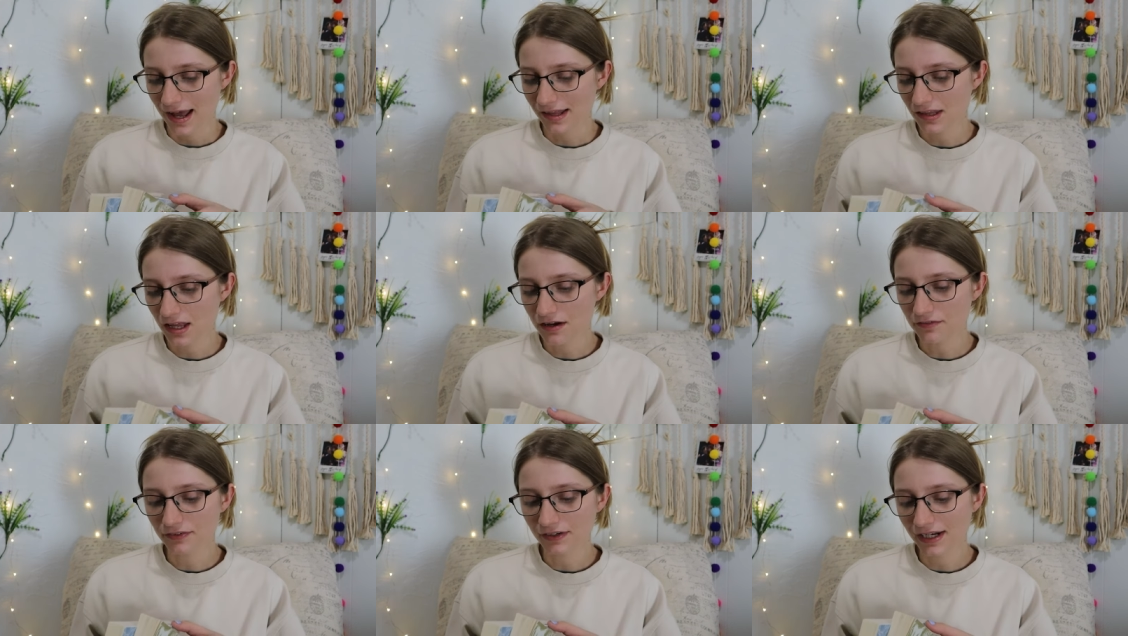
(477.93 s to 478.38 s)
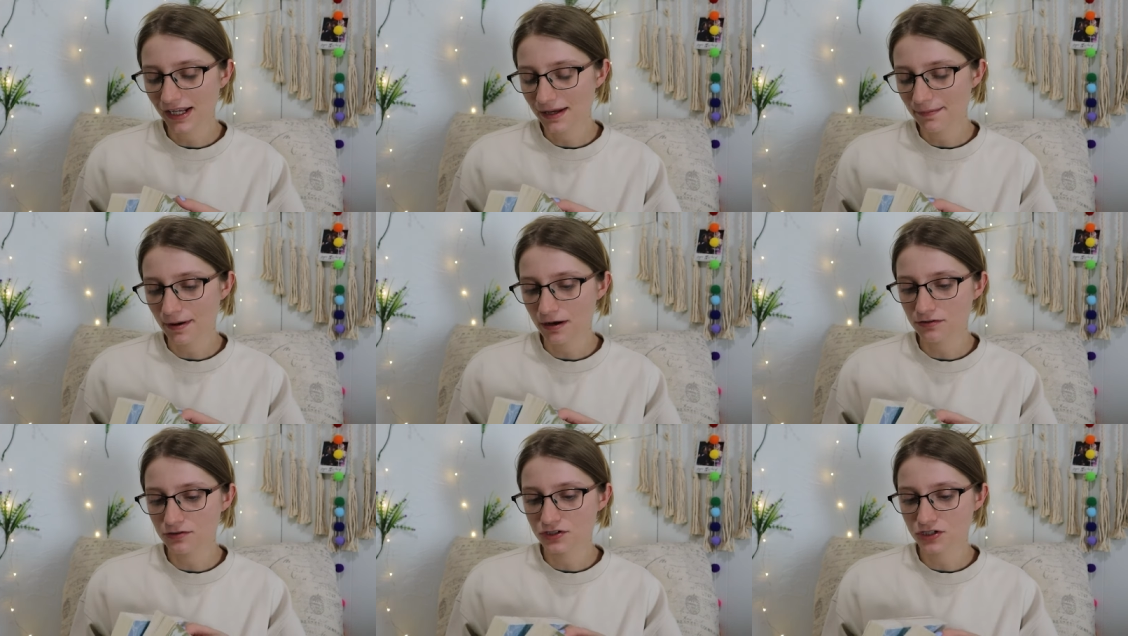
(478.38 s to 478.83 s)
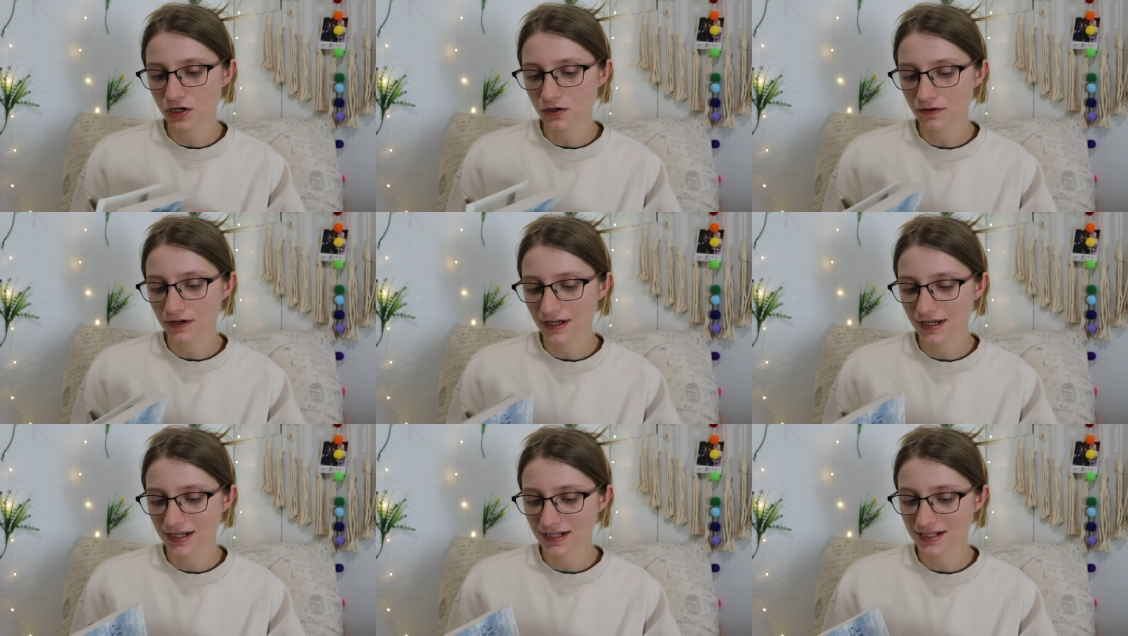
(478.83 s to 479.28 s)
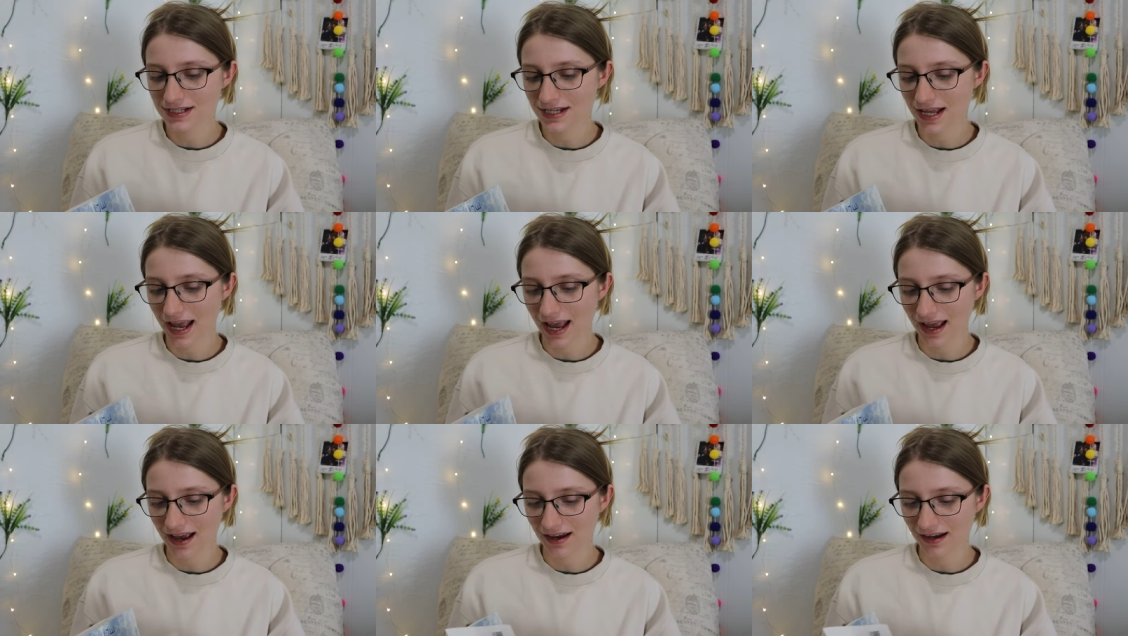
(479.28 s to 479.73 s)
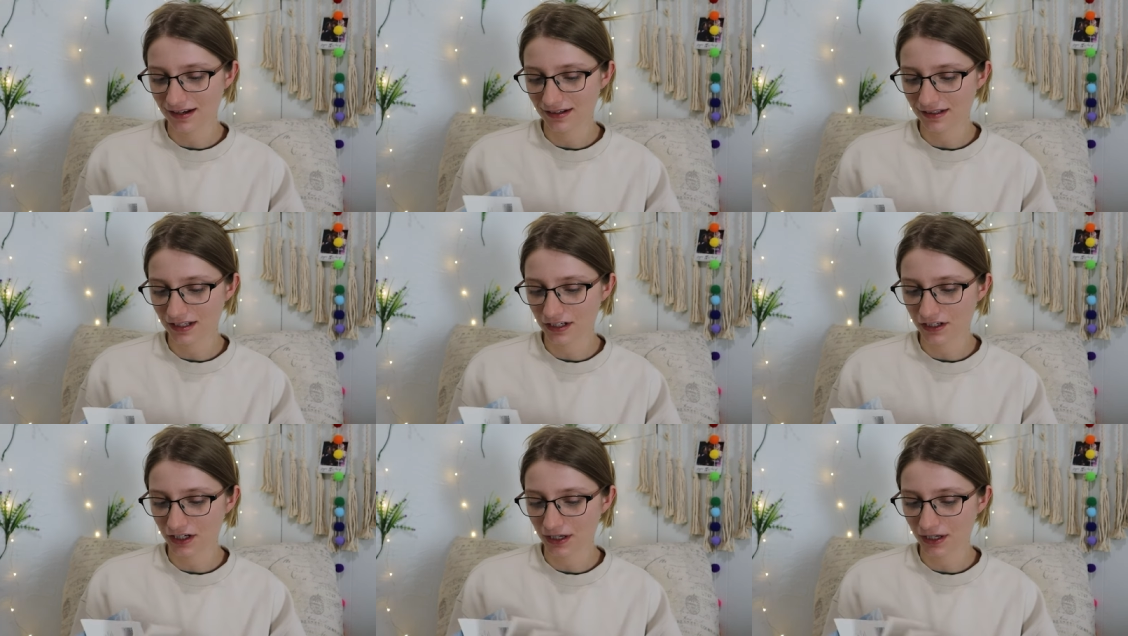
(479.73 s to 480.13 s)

I love reading about Jonas and the